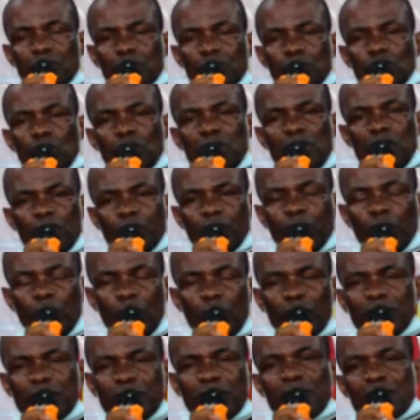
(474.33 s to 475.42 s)
So they
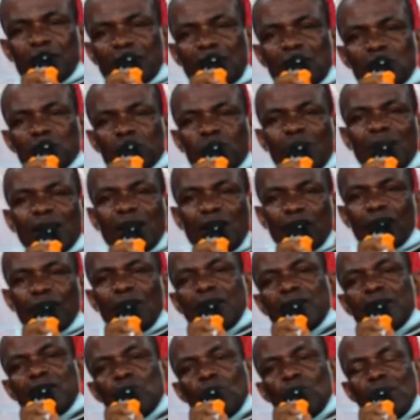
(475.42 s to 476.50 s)
followed Jesus wherever
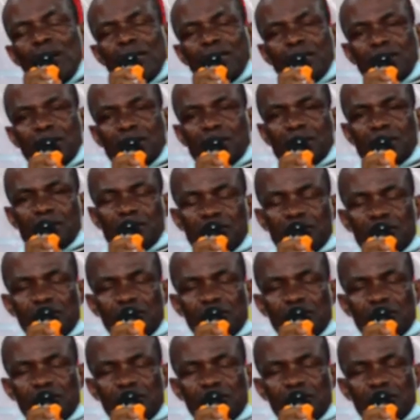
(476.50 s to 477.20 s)
he went.